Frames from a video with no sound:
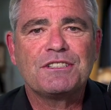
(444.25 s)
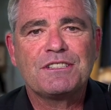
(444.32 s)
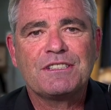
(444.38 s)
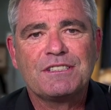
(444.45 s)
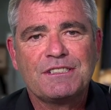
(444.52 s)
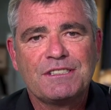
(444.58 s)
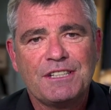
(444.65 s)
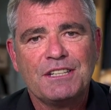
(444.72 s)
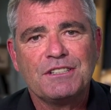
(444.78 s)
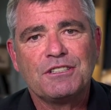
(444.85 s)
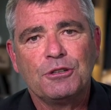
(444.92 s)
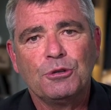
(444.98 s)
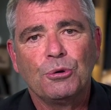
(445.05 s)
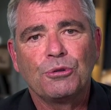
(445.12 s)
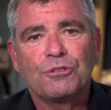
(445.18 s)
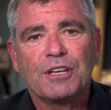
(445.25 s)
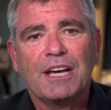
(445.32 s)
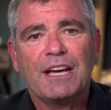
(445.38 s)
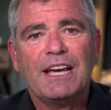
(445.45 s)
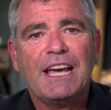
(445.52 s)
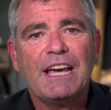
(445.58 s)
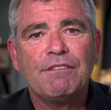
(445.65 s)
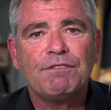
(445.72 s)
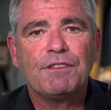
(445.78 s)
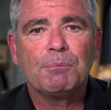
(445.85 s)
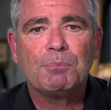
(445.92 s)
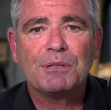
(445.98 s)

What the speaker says: says the author, have the